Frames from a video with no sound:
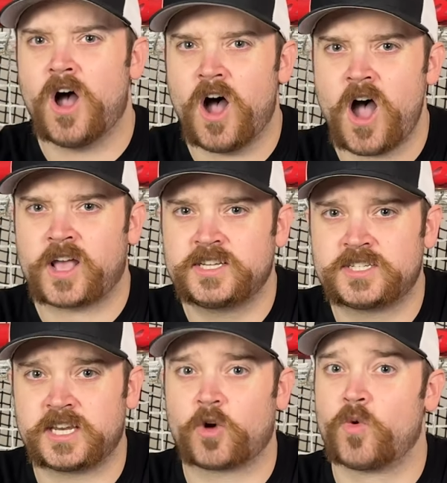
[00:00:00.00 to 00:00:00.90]
a hockey
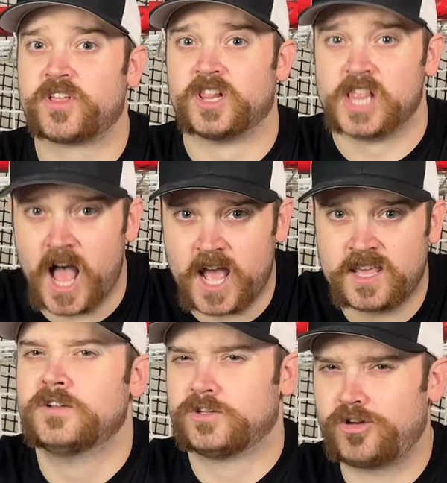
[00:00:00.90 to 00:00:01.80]
stick with a lie?
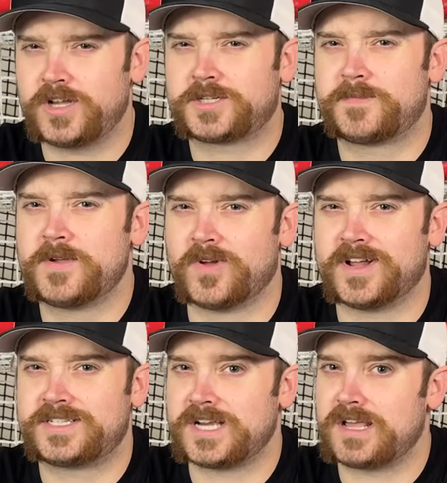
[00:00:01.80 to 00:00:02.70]
Trust me when I
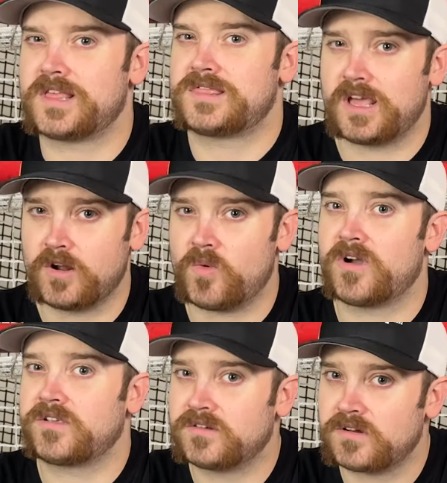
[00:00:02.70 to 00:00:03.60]
say that they don't
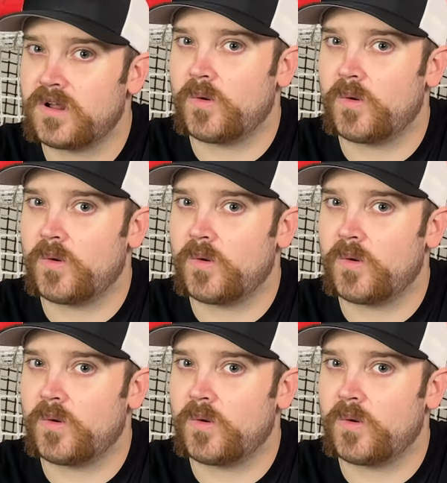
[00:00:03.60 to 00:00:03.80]
want you to know